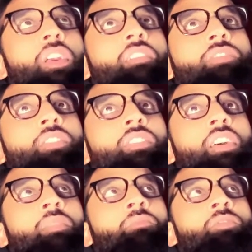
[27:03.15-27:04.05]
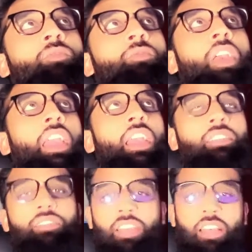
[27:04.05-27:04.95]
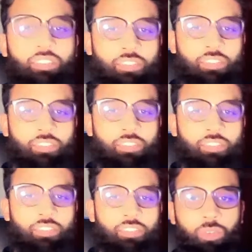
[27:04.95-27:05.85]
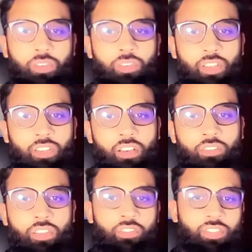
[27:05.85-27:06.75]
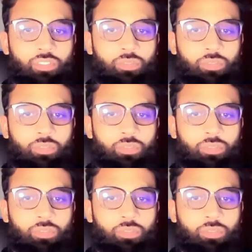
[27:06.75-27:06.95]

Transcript: for them to assess what they're doing right now, and if it's